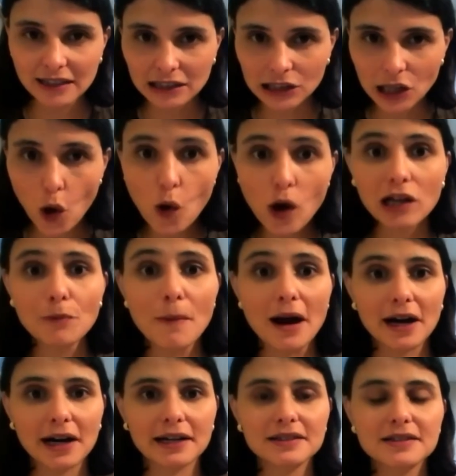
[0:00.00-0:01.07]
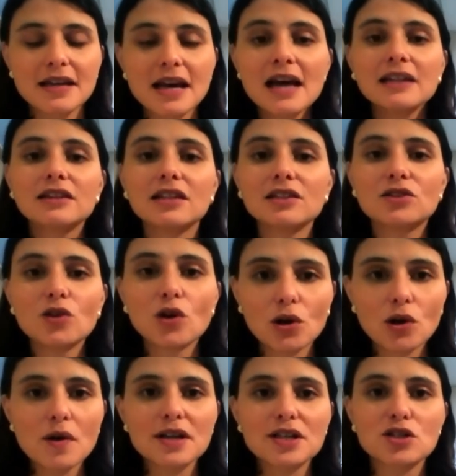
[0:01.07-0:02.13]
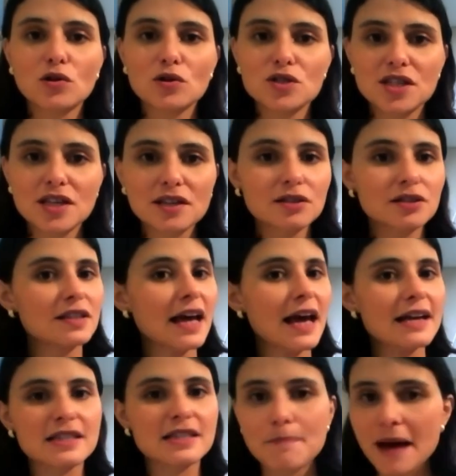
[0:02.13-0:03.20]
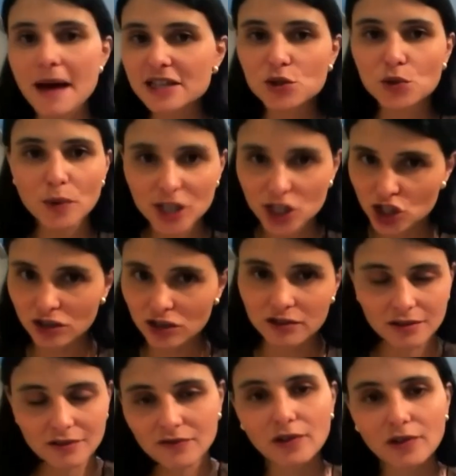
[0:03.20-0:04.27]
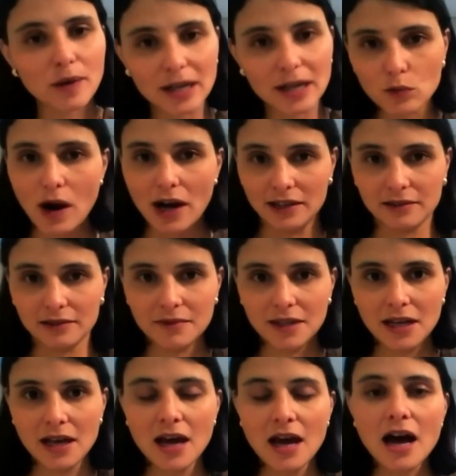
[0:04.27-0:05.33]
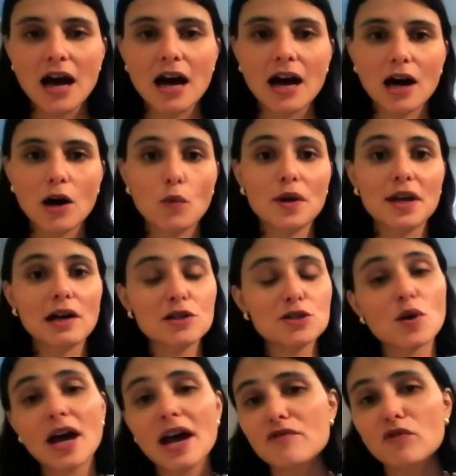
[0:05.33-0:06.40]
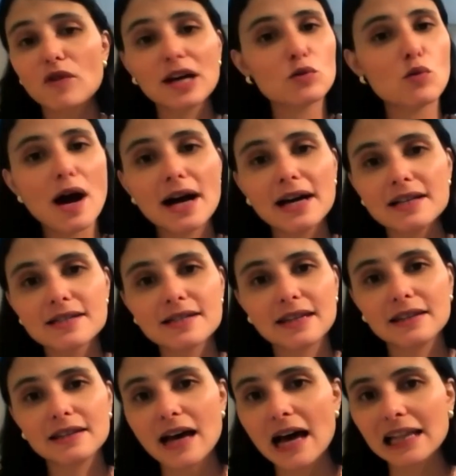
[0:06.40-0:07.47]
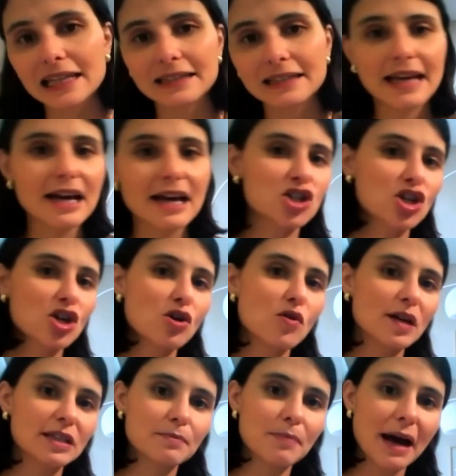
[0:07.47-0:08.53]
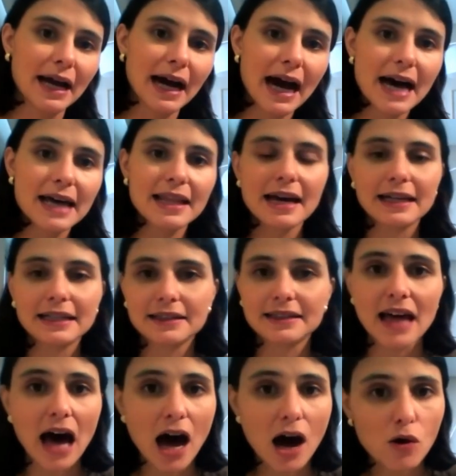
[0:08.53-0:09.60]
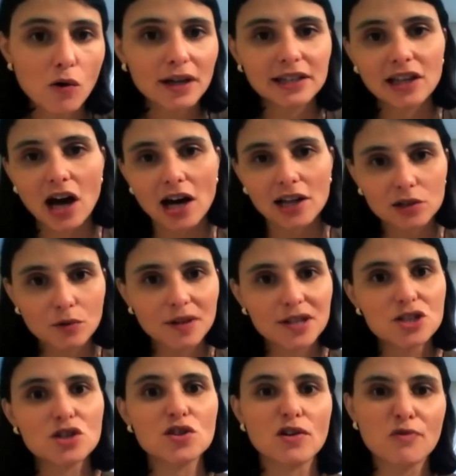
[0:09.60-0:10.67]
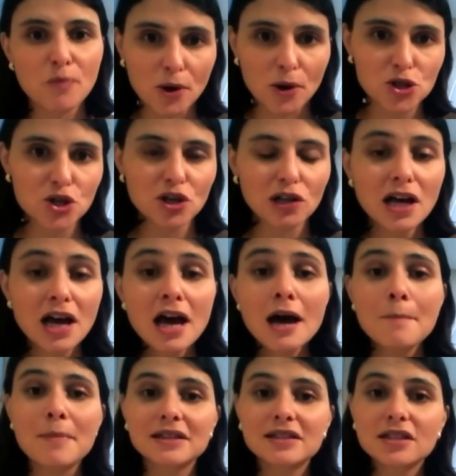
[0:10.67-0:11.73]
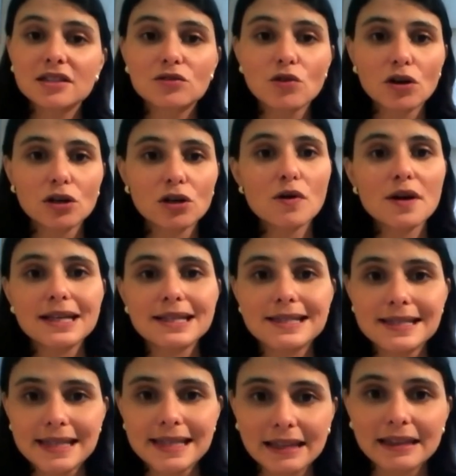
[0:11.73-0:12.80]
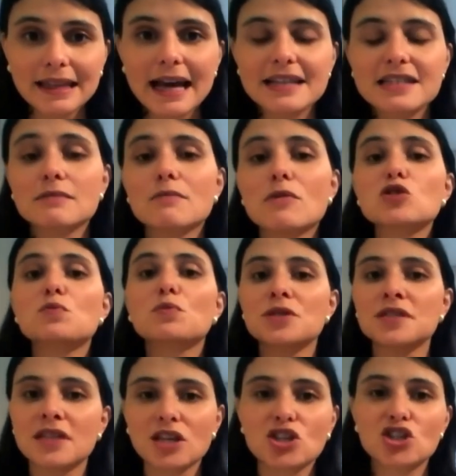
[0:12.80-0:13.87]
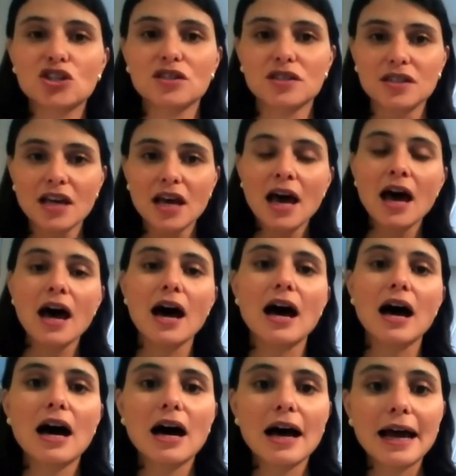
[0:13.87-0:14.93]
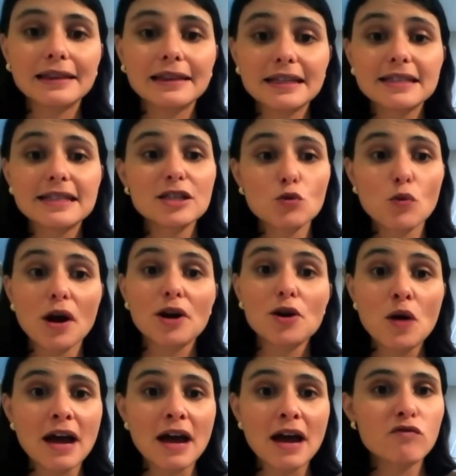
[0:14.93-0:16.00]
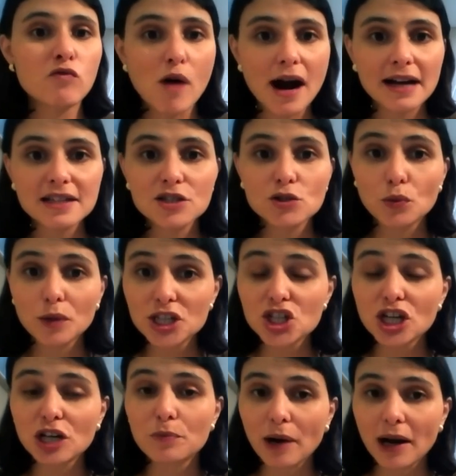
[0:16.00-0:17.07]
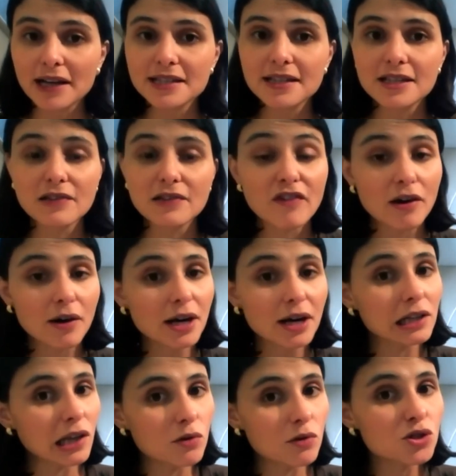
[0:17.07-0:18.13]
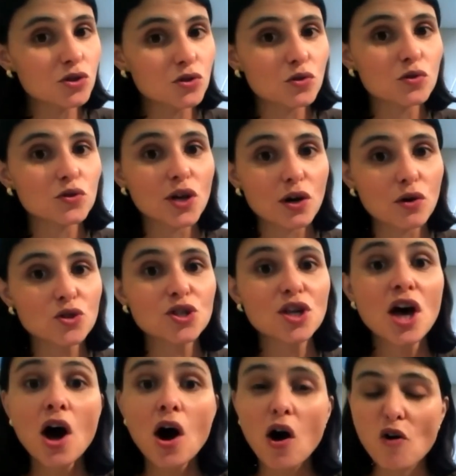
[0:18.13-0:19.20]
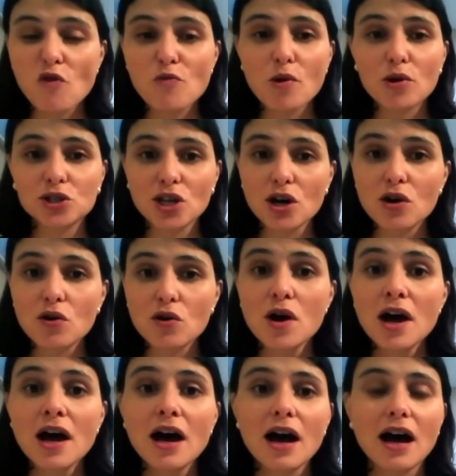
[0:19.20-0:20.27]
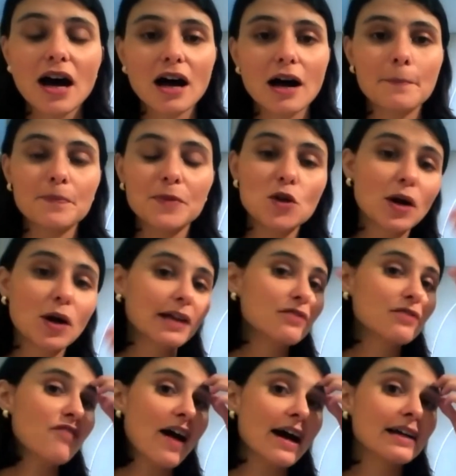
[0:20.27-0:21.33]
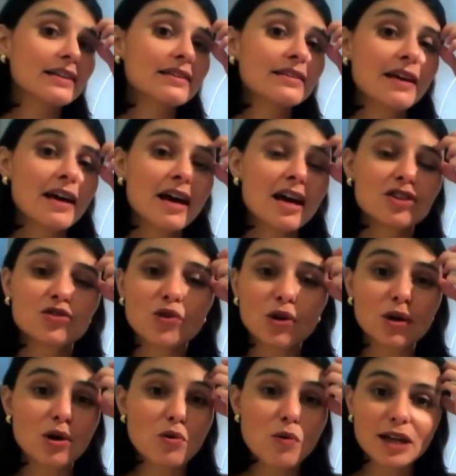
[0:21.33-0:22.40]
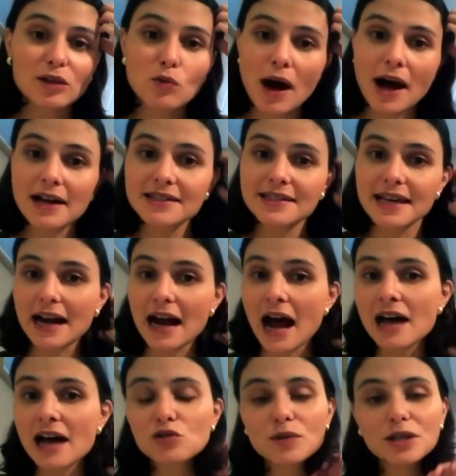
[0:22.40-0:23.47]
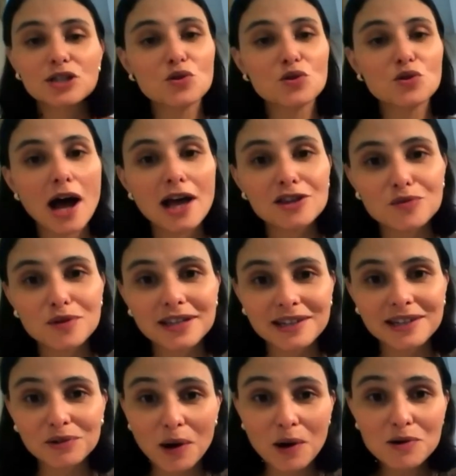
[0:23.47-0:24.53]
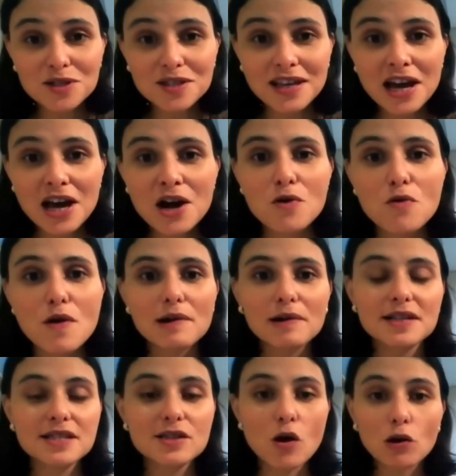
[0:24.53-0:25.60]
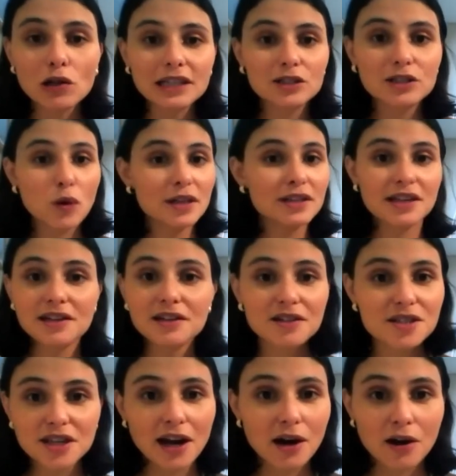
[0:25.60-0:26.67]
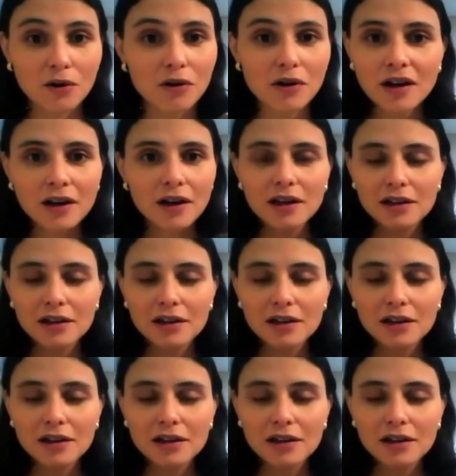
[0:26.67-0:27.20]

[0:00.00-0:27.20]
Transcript: in the local market, the Douro is considered as the best region for red wine. Uh, we also have red wines in Alentejo, in Bairrada, in Dão, in other regions of Portugal, but the Douro is seen as the most prestigious uh, and this is where you have wines reaching prices very close to those of Bordeaux. Um, you can find Douro red wines at 100, 200 euros, whereas only 20 years ago,